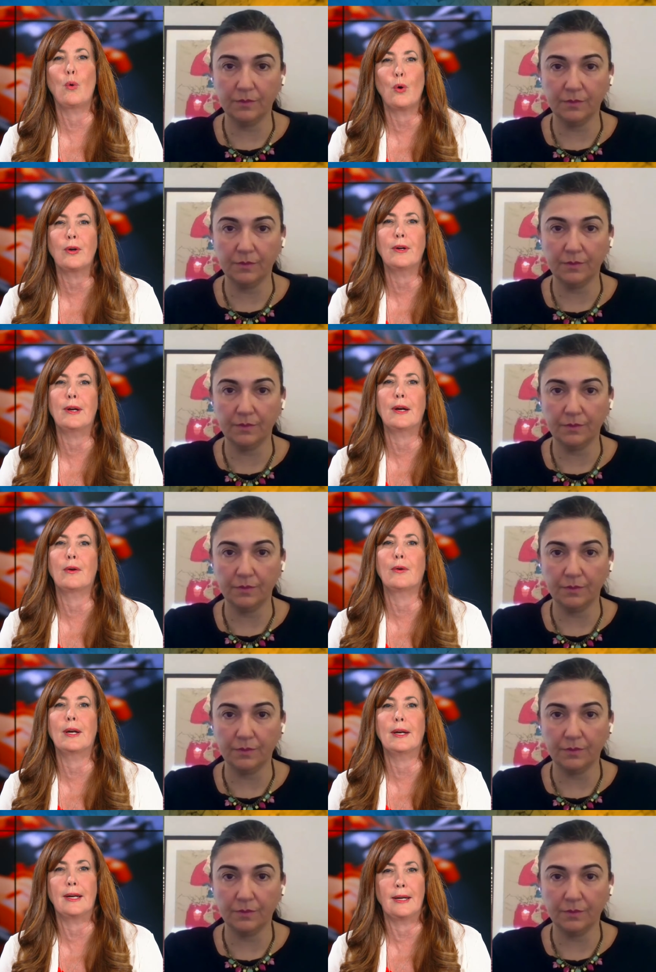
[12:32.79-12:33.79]

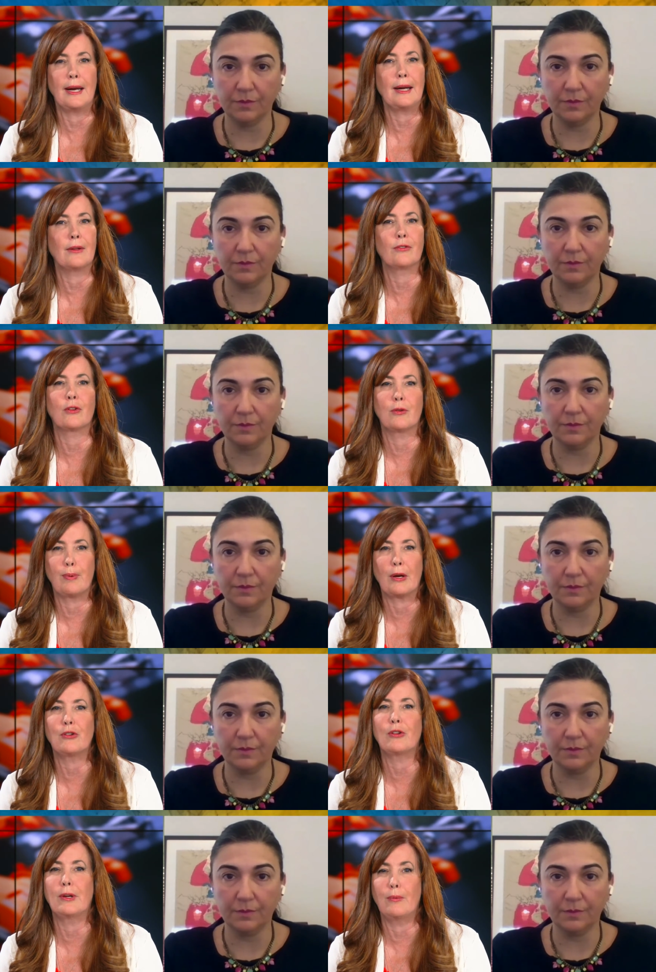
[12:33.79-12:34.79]
Speaker 1: ordinary Canadians,
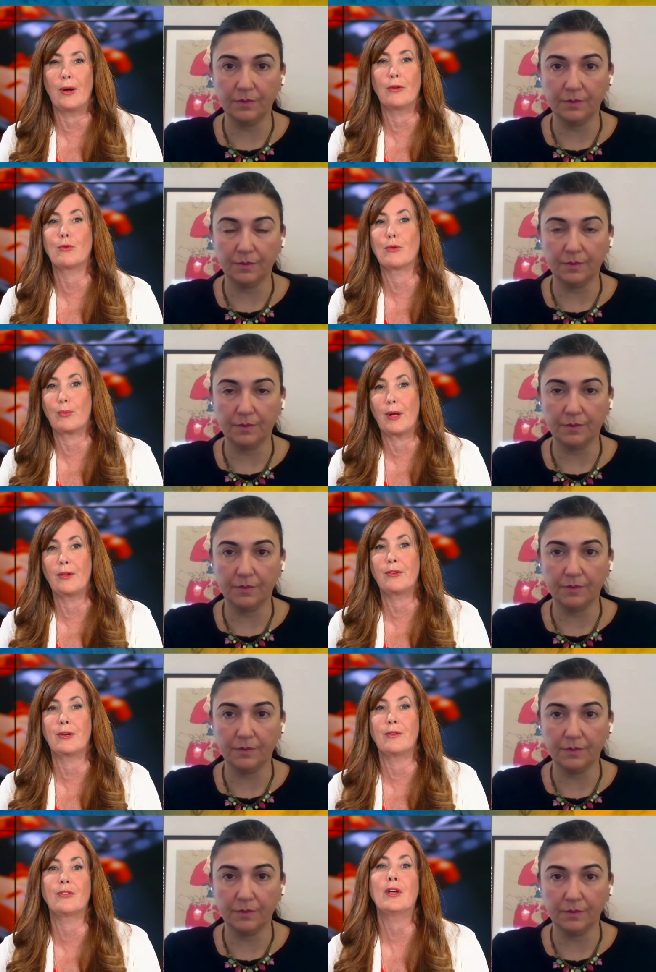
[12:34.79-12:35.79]
especially ones with
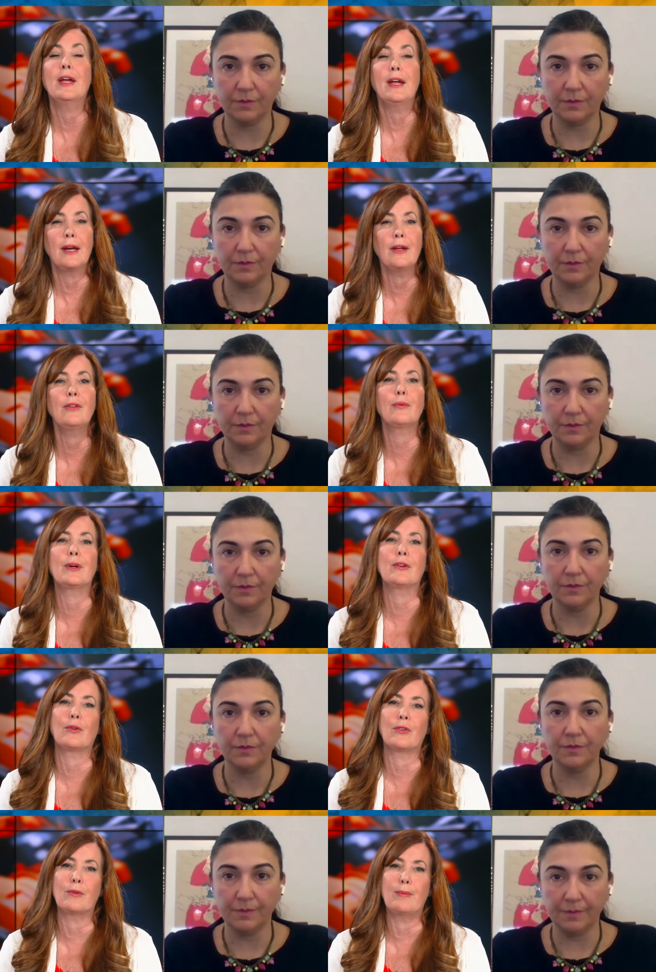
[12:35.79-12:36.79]
relatives in the
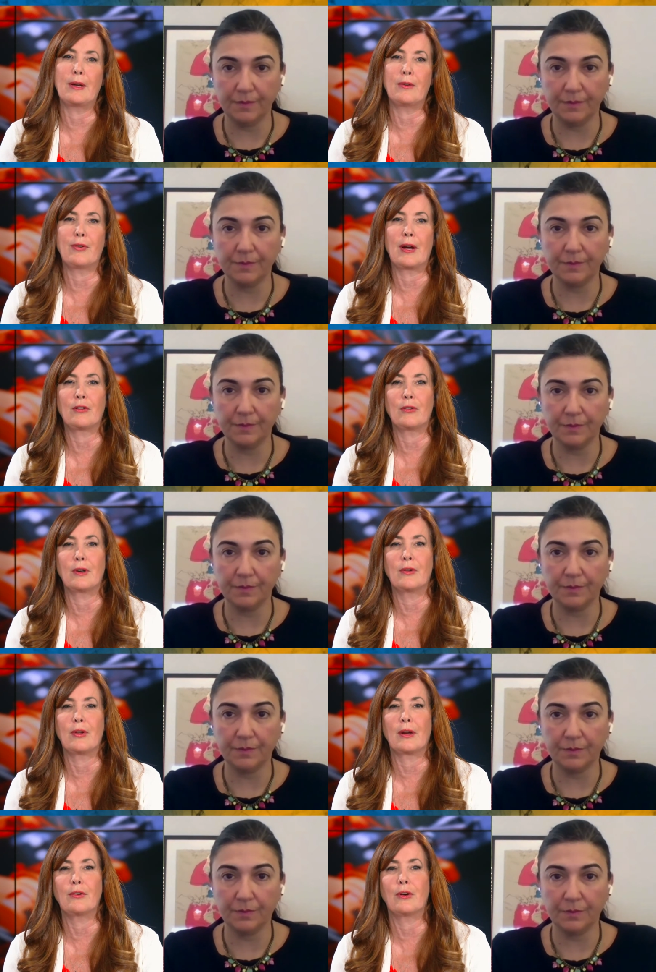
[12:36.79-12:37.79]
resource and manufacturing
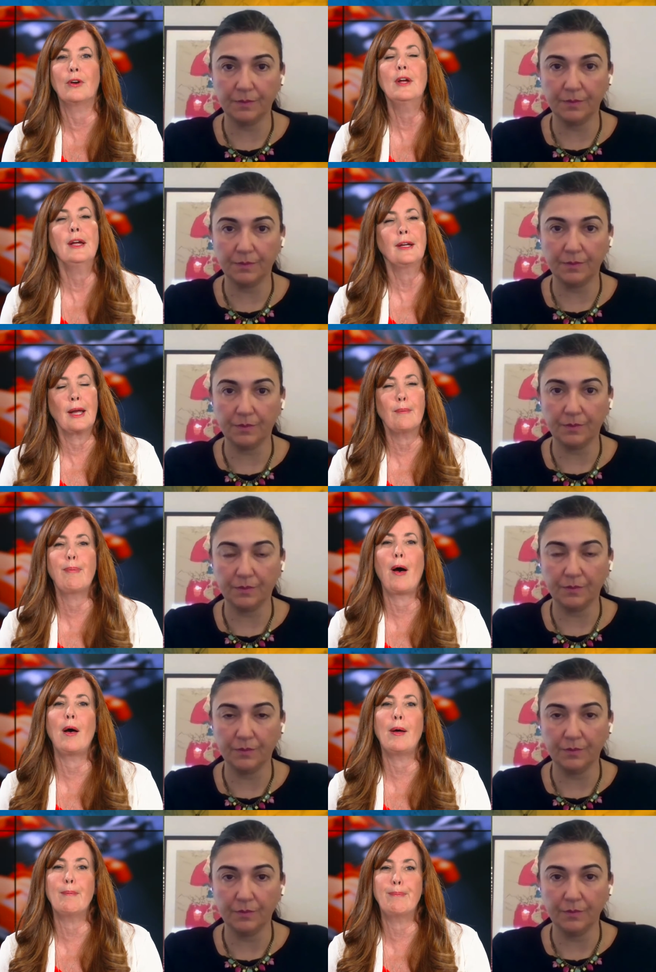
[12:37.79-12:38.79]
sector, get
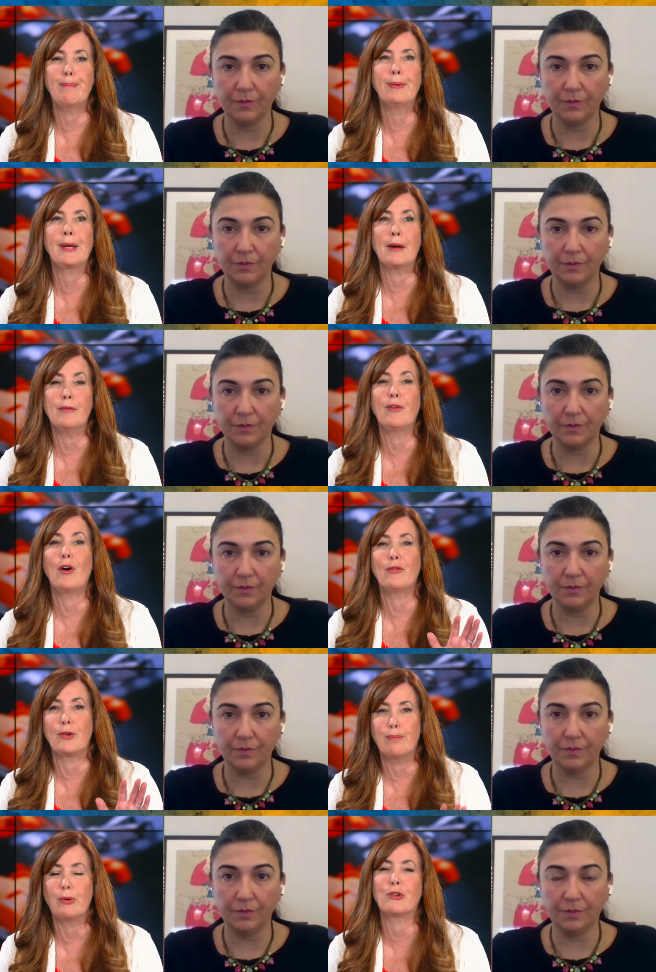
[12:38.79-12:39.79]
get
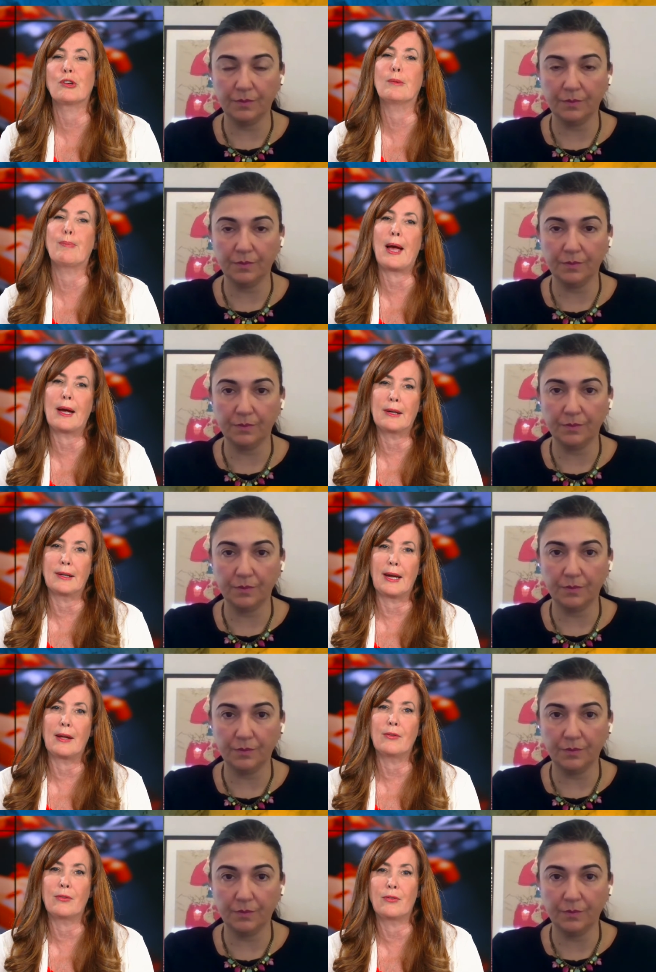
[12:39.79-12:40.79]
involved in pushing back
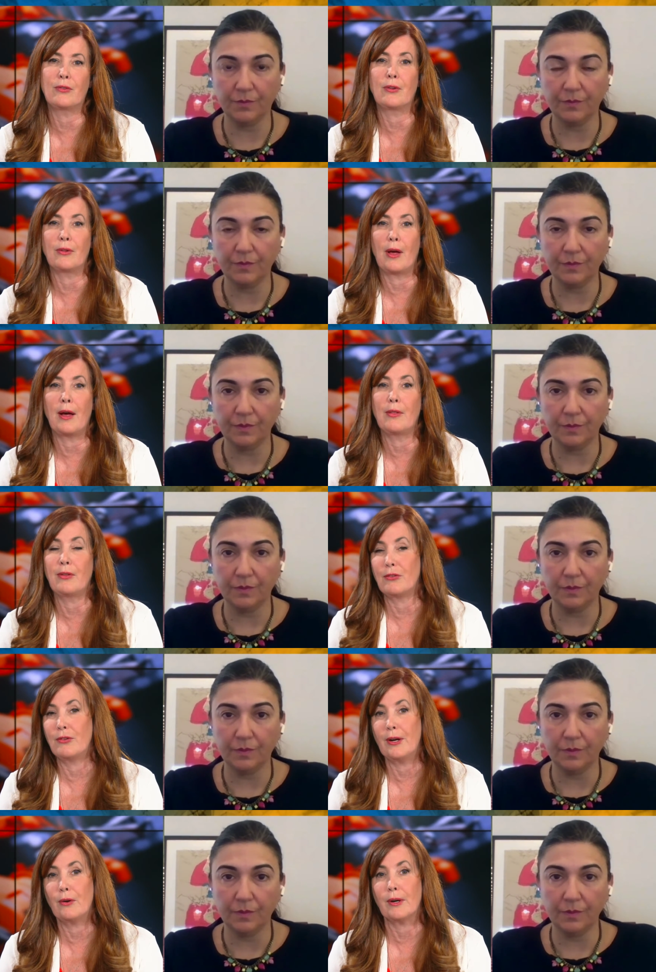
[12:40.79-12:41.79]
against uh,
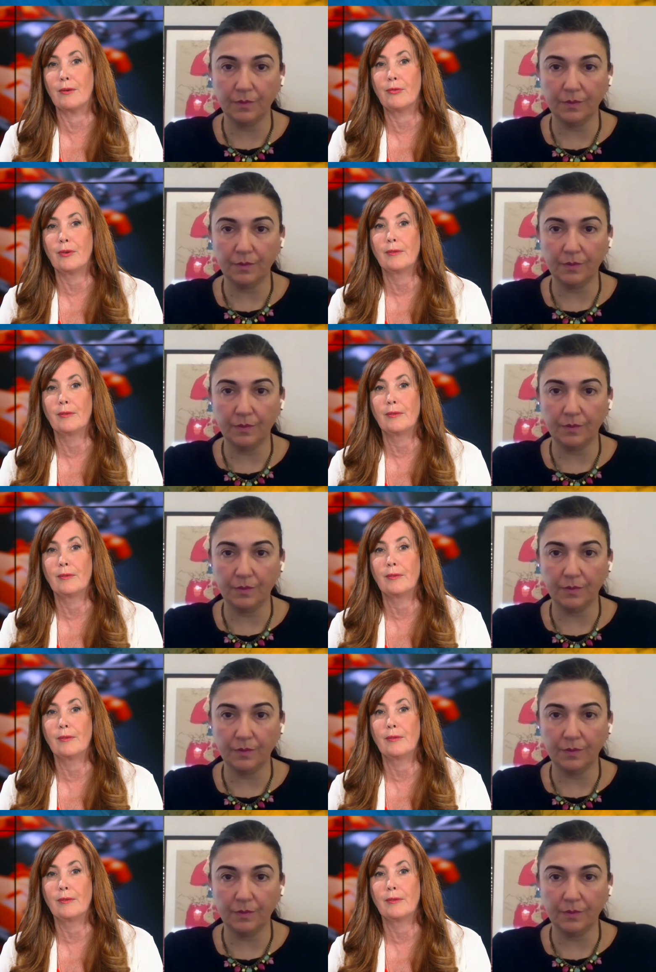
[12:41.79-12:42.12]
this narrative?